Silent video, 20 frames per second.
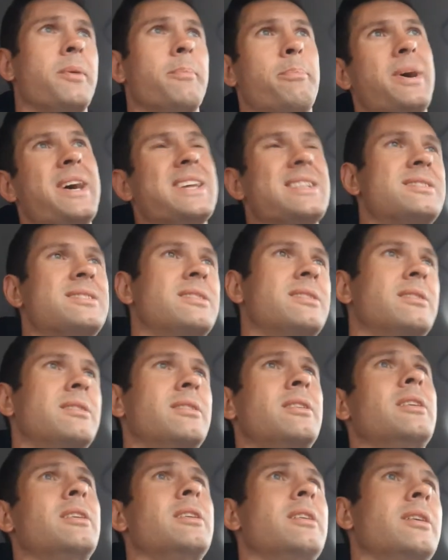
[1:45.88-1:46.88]
But
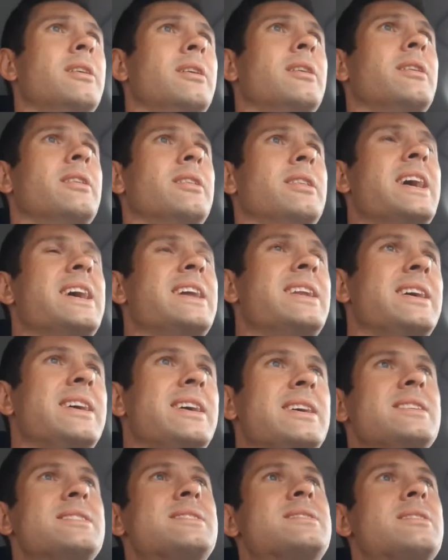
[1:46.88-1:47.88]
that
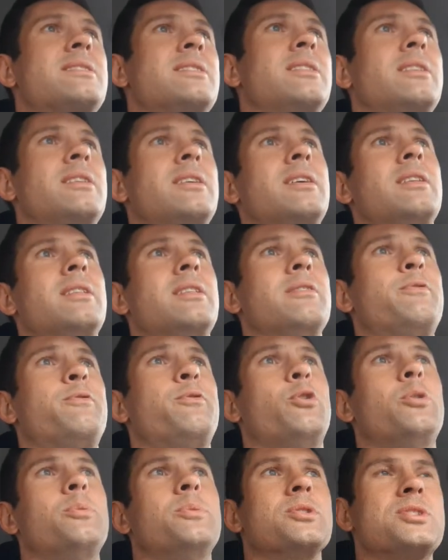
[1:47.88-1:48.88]
is the
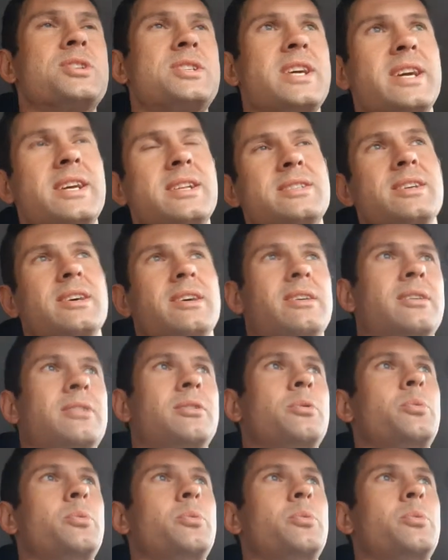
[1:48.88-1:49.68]
formal sector,